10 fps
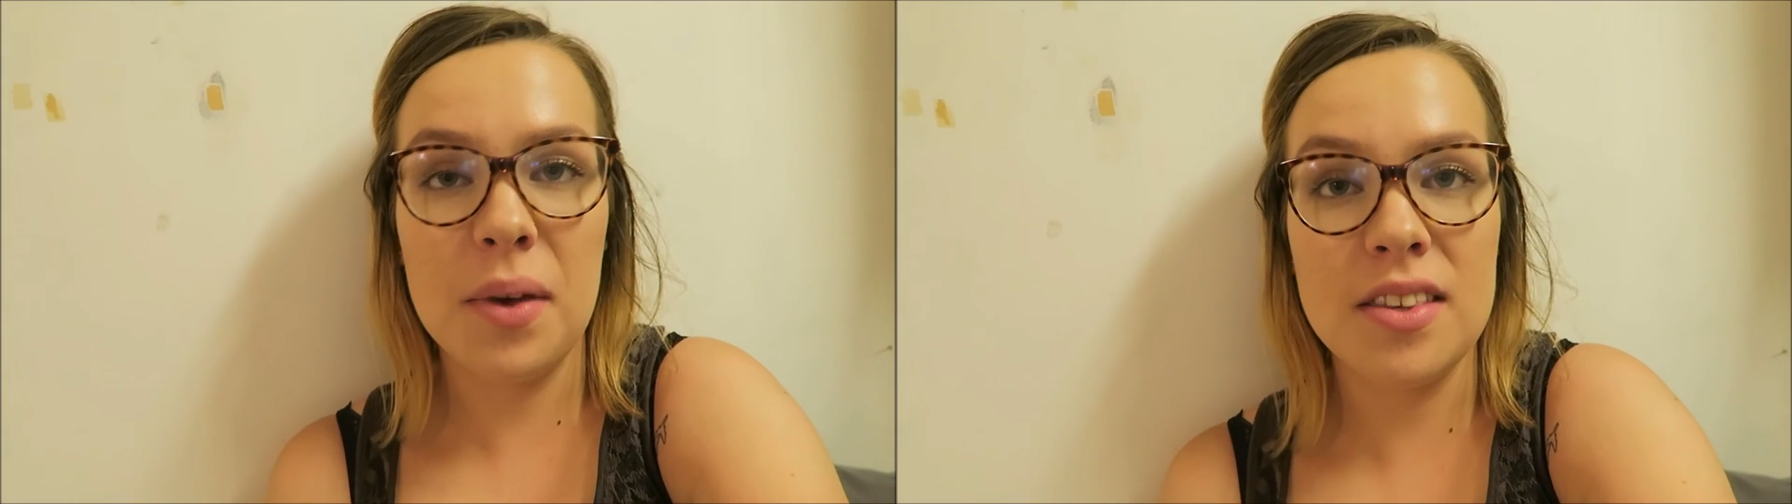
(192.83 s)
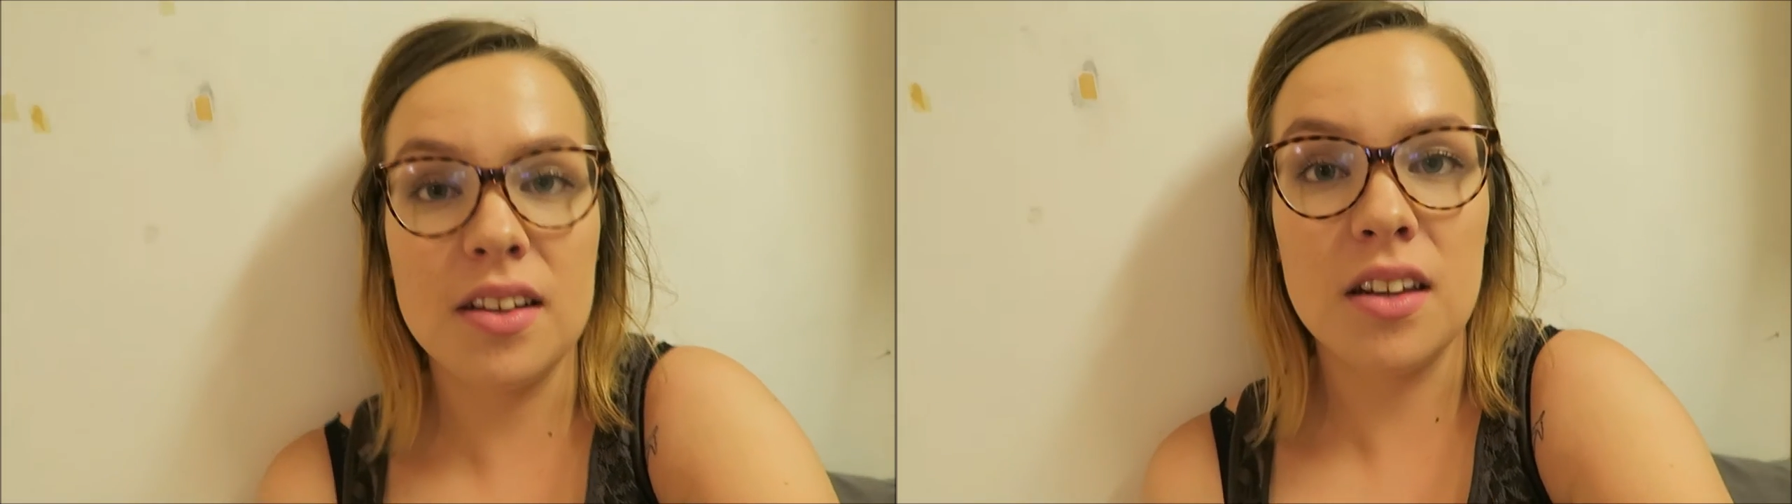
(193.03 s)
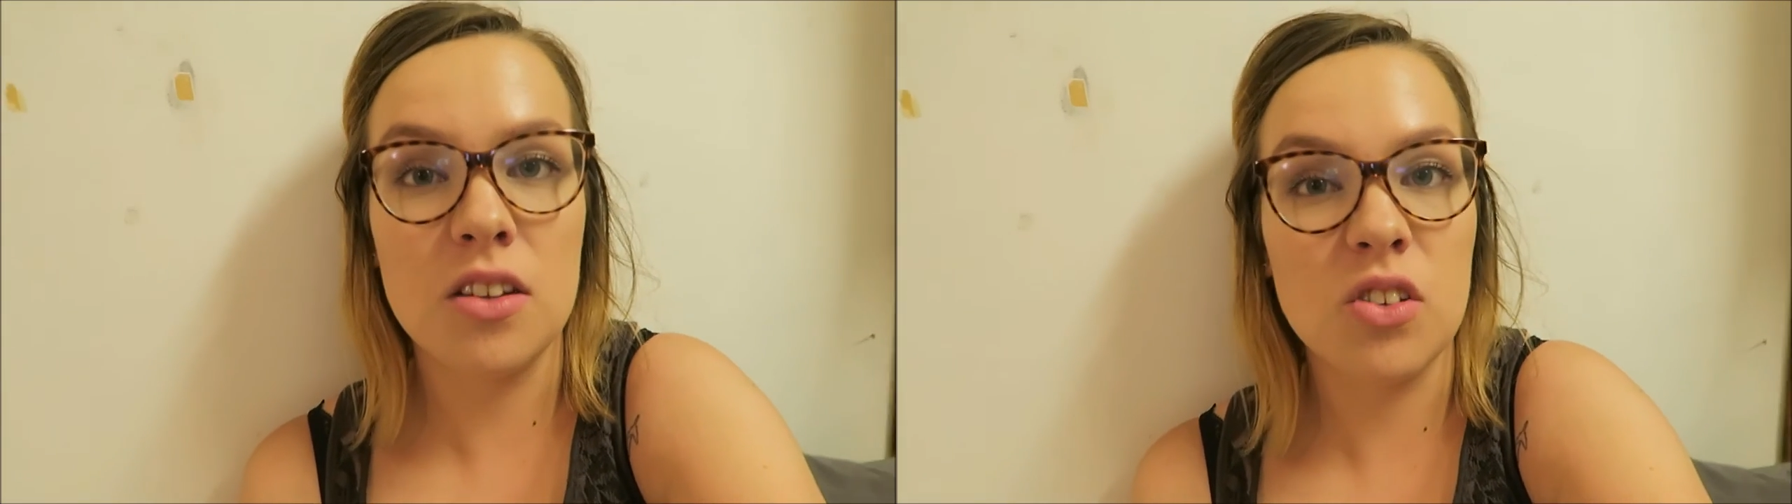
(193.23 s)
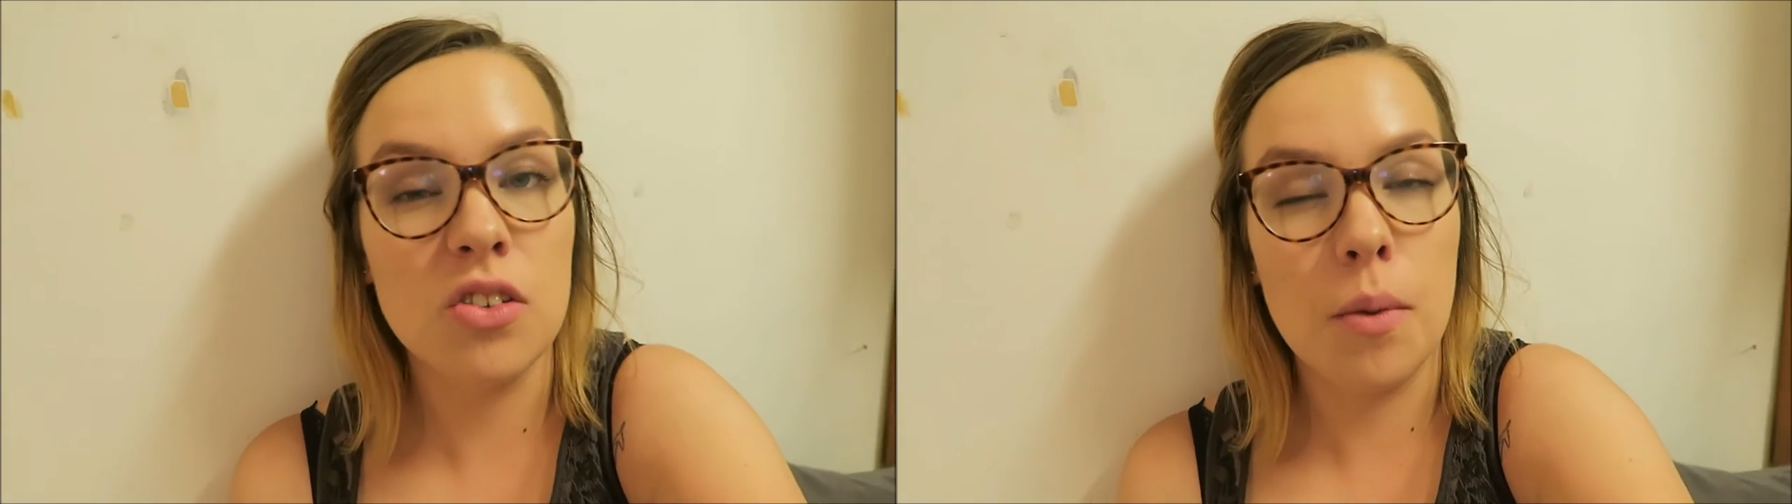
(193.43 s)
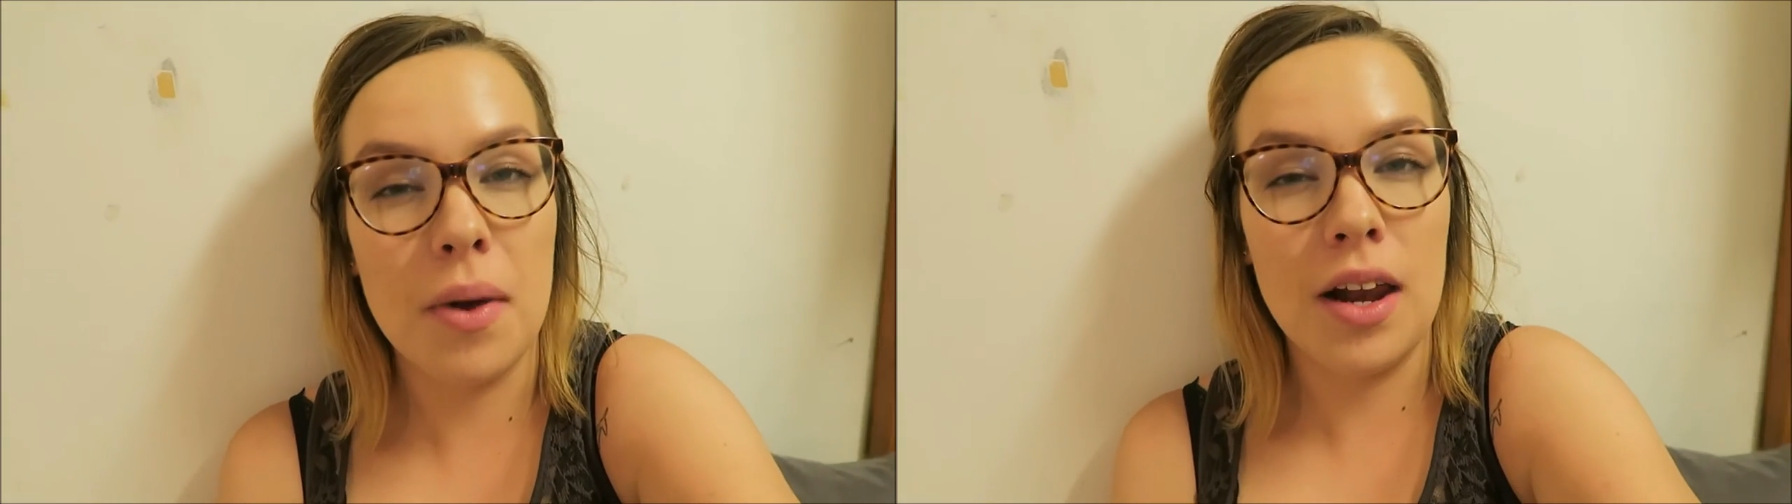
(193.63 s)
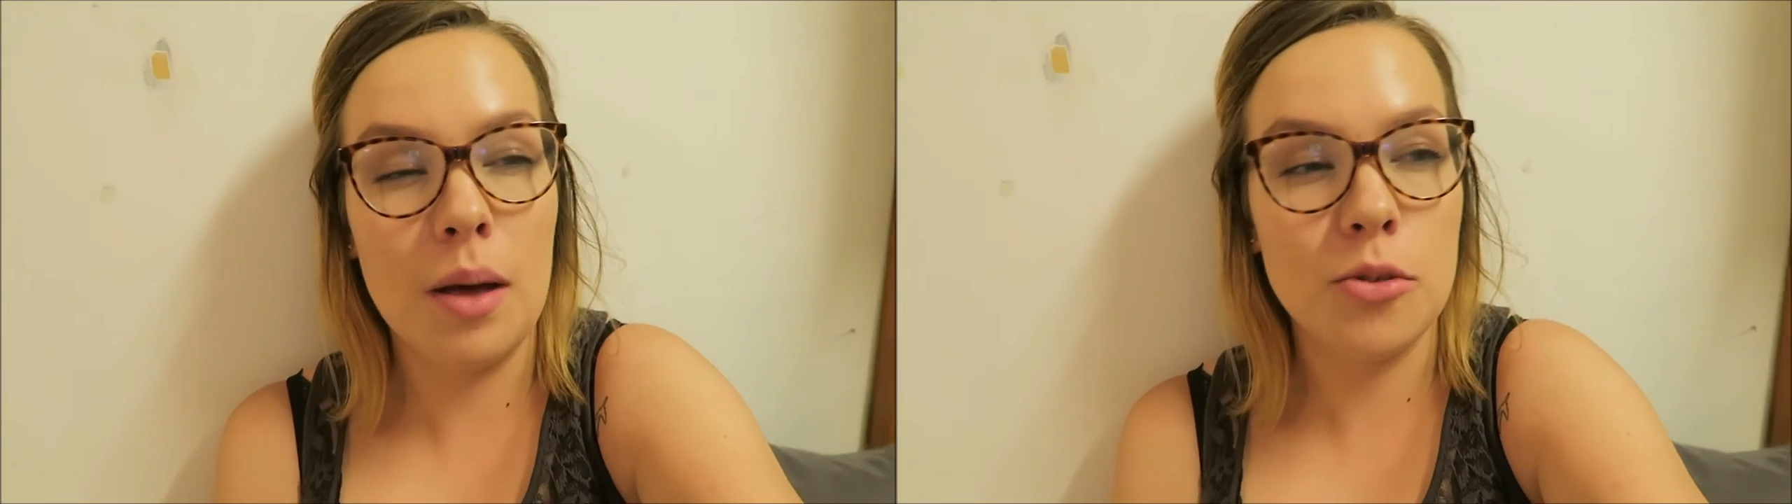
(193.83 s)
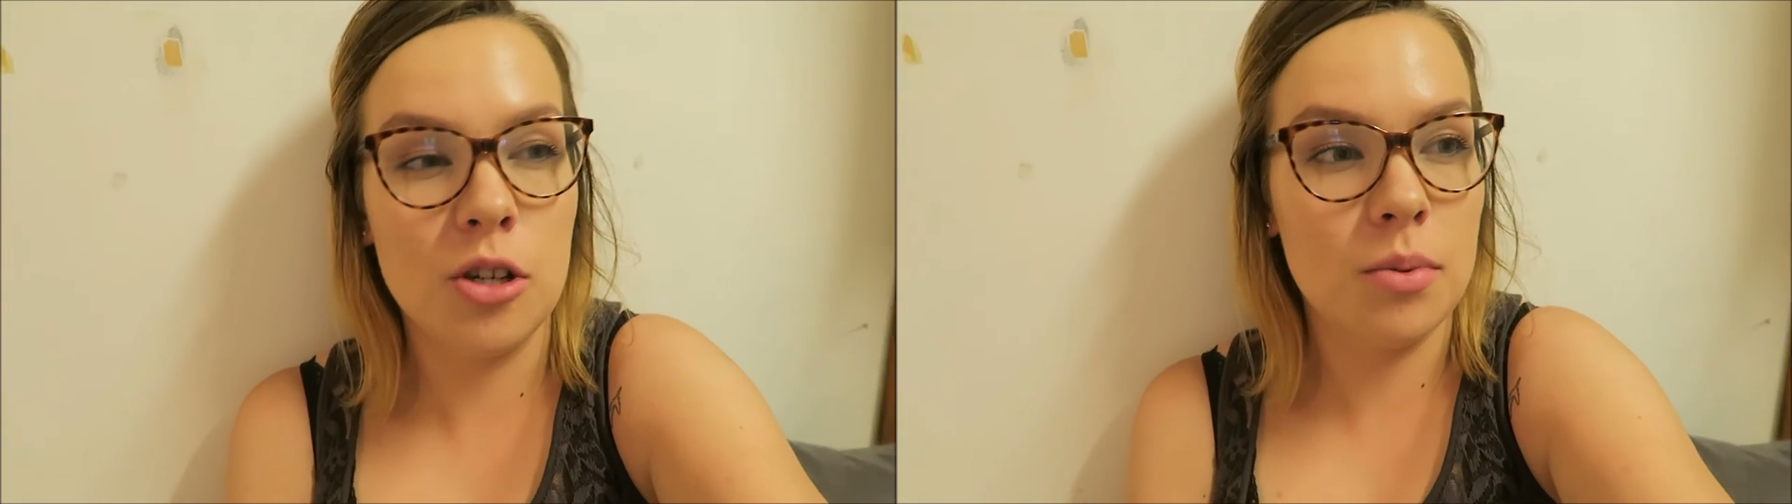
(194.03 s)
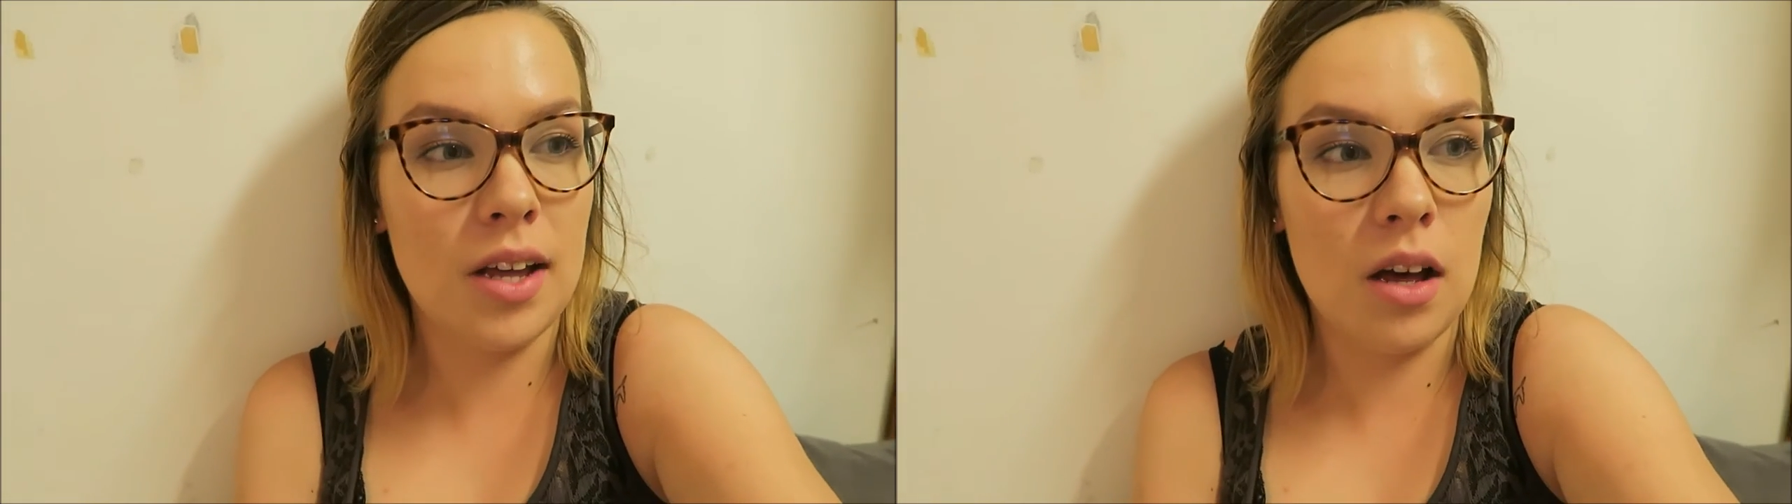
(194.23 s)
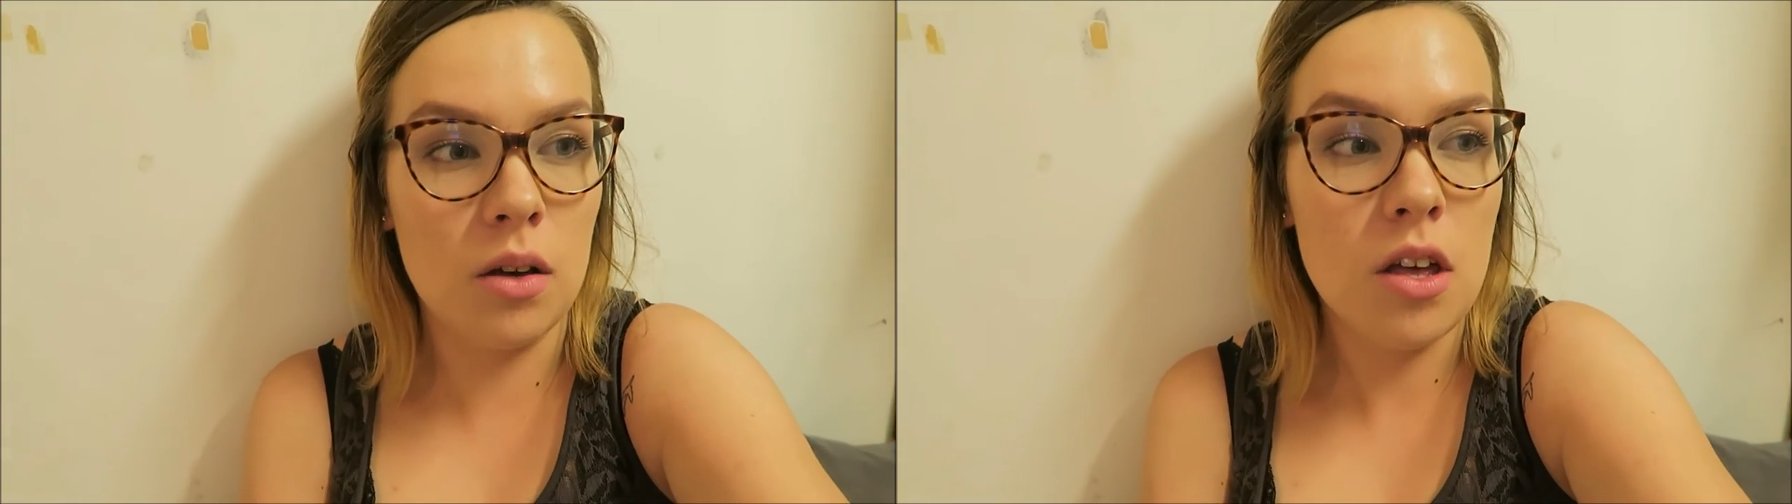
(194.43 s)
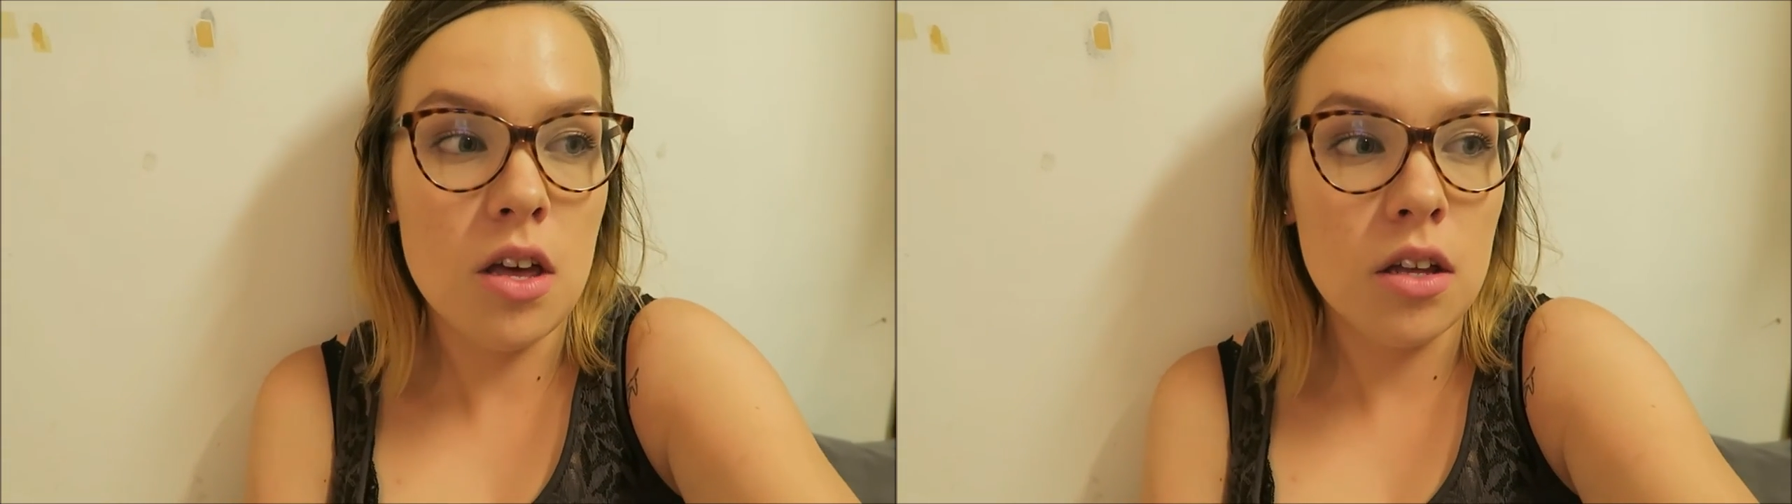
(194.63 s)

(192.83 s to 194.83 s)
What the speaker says: basically just on my laptop now